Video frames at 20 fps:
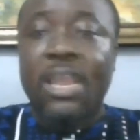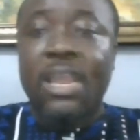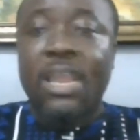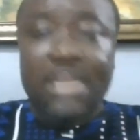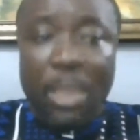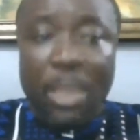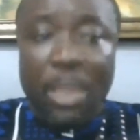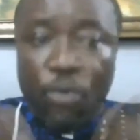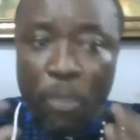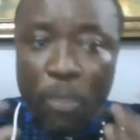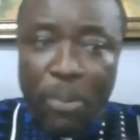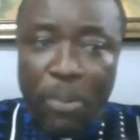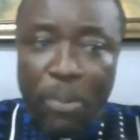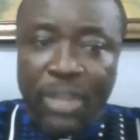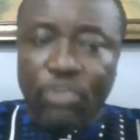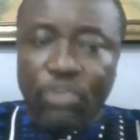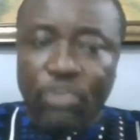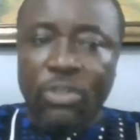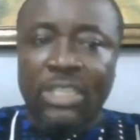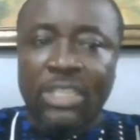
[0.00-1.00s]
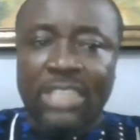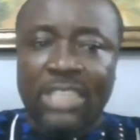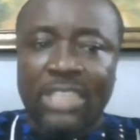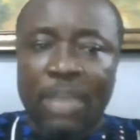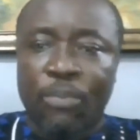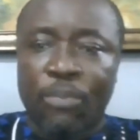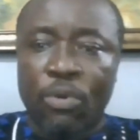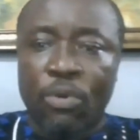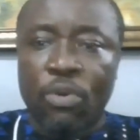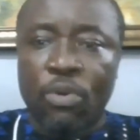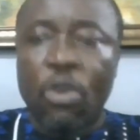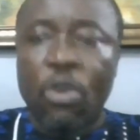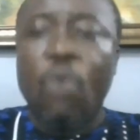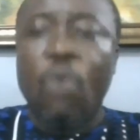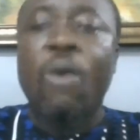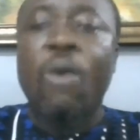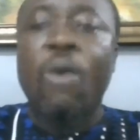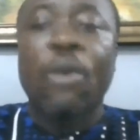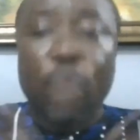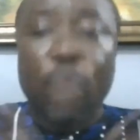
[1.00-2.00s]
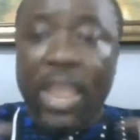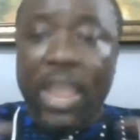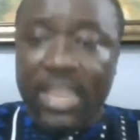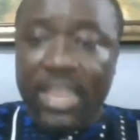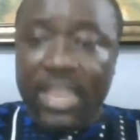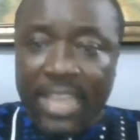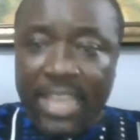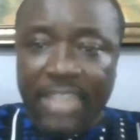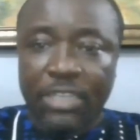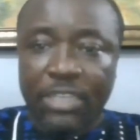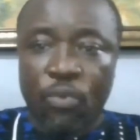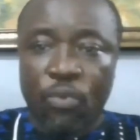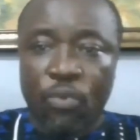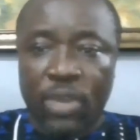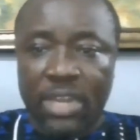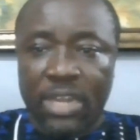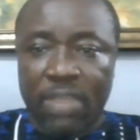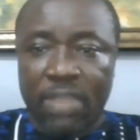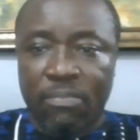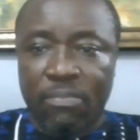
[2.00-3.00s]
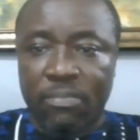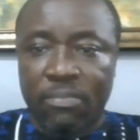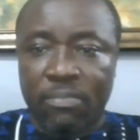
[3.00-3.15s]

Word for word: that we bring to the table while we are engaging with them.